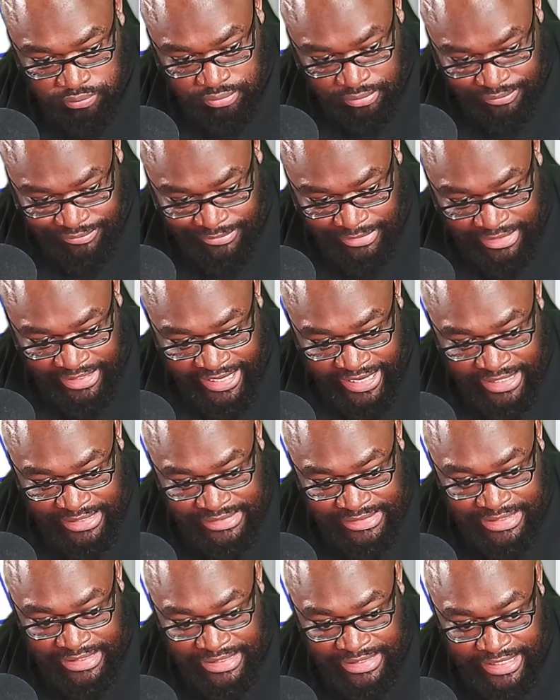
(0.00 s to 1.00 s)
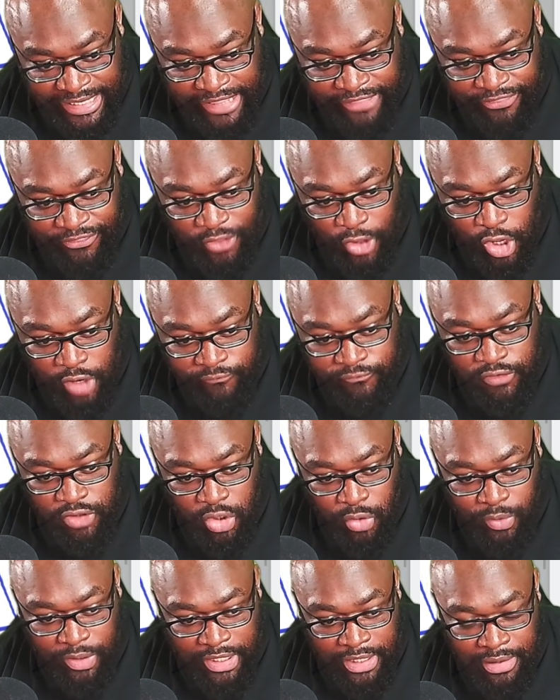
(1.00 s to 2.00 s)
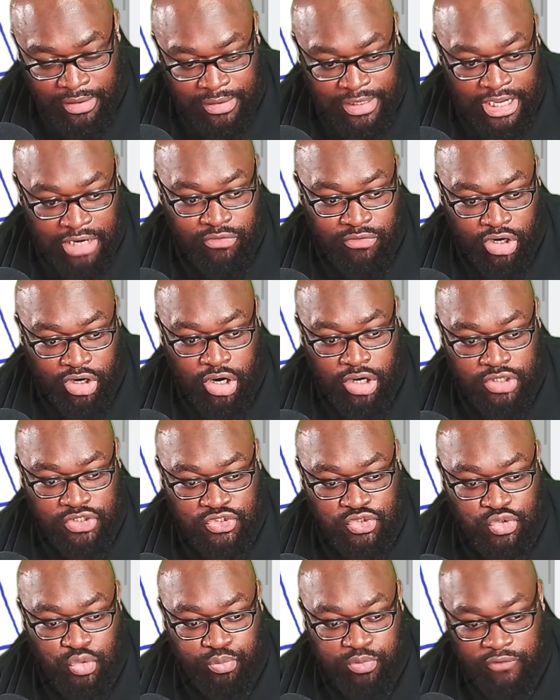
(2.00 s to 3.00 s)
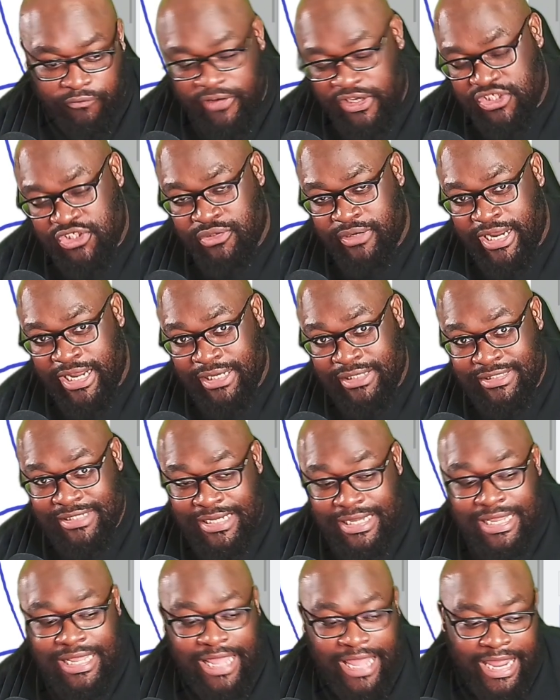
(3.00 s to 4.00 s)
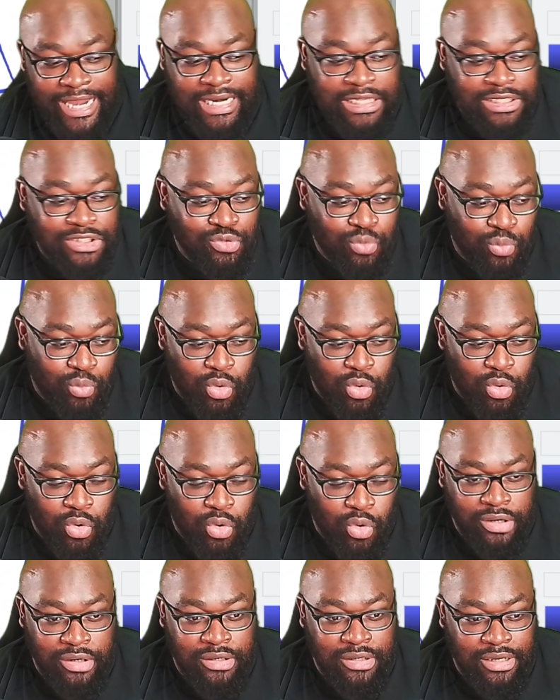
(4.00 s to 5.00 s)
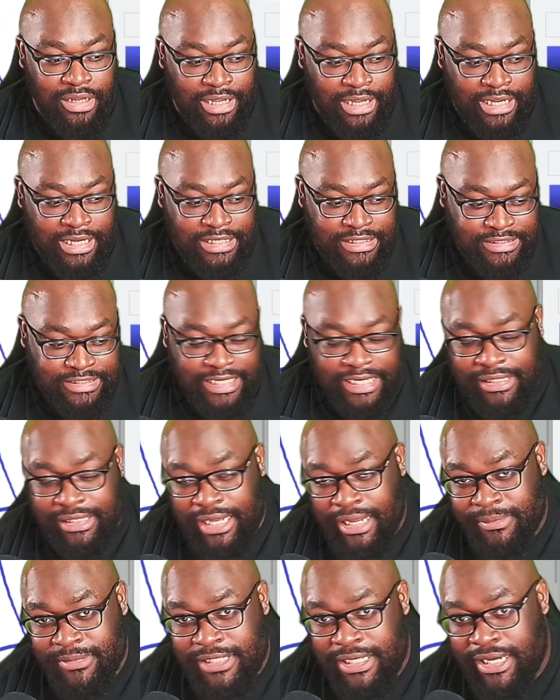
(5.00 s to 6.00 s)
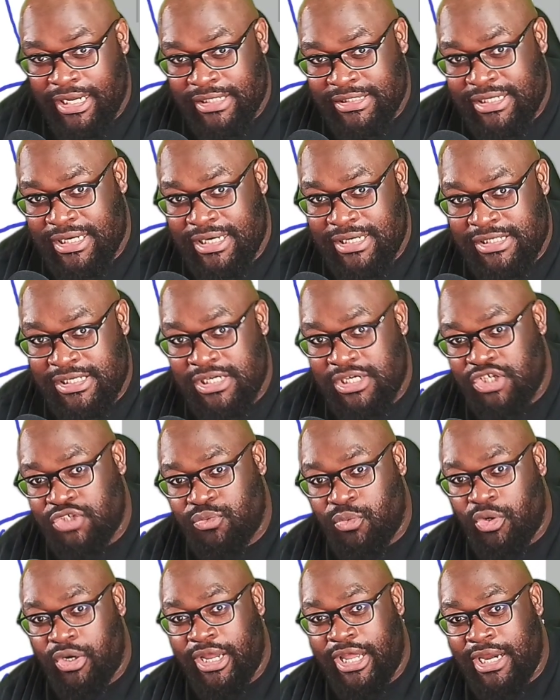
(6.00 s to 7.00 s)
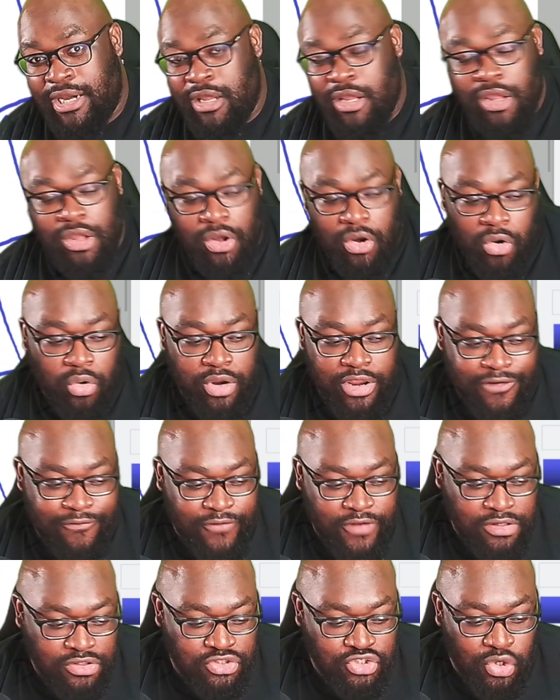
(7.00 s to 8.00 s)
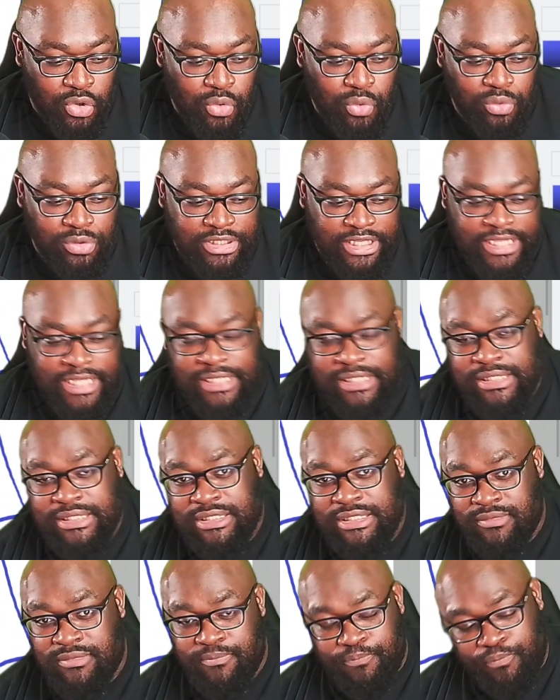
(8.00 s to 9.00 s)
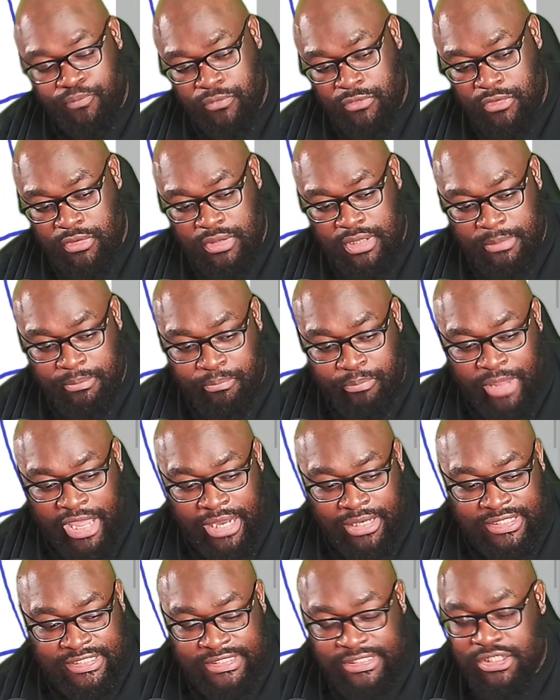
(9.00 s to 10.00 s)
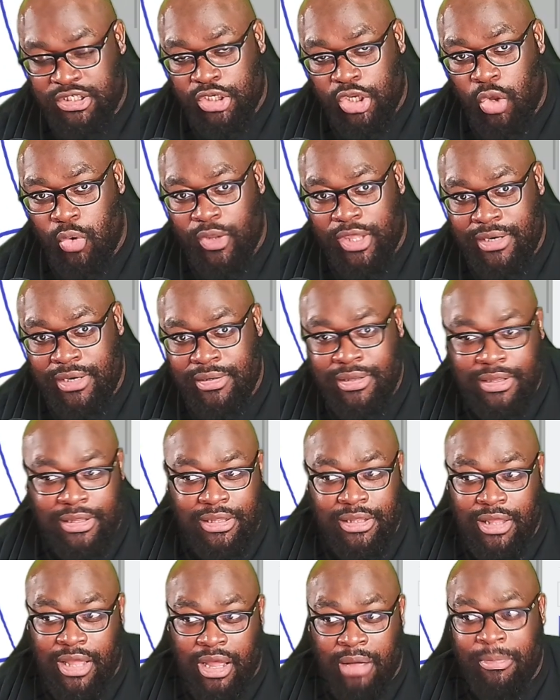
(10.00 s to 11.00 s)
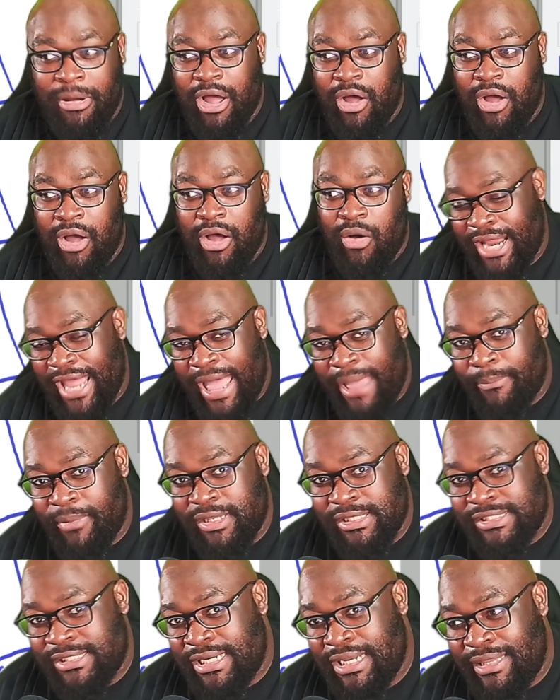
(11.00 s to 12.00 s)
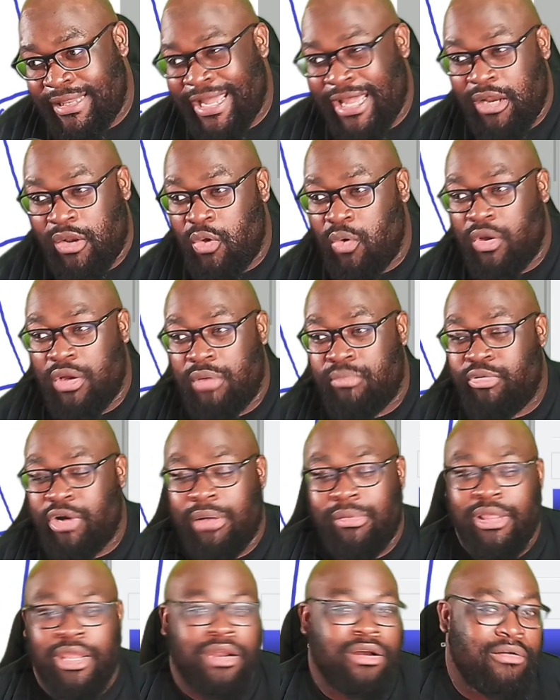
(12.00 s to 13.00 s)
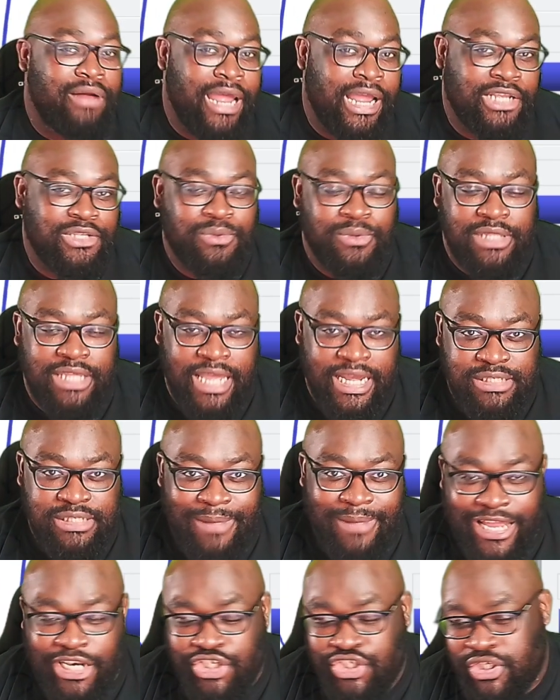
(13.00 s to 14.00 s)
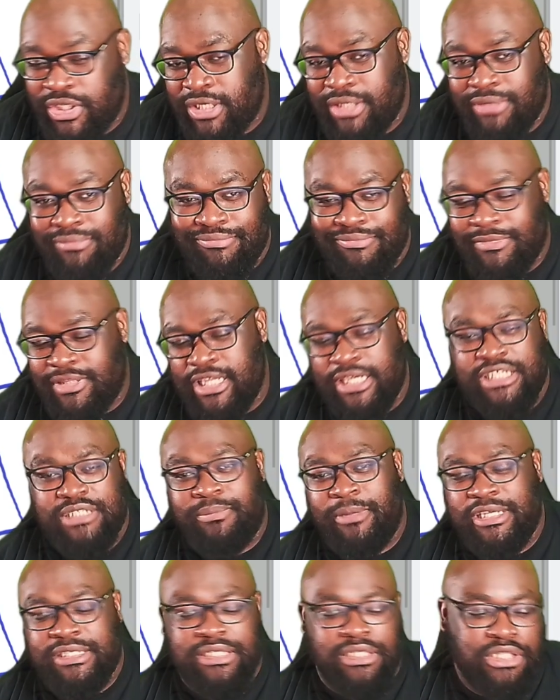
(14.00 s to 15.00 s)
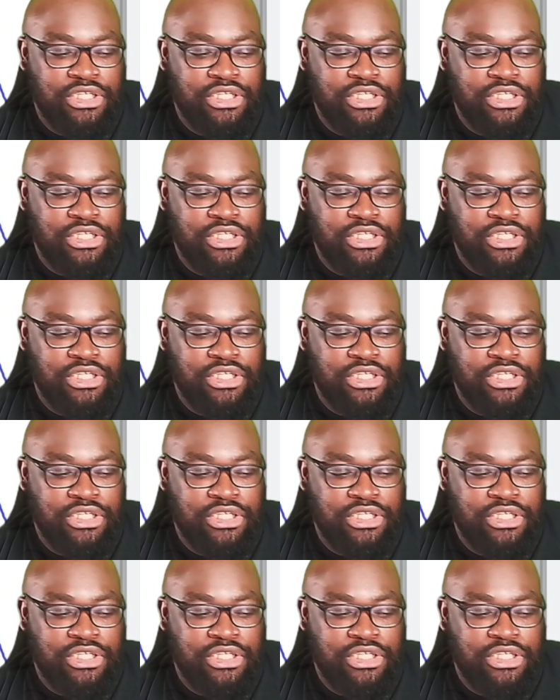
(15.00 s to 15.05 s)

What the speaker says: led to the death of Logan in regards to Professor X, and he's warned Cyclops and Negasonic Teenage Warhead, or even told his best Logan about what happens, and then that Logan probably interacts with the X-Mansion, and things basically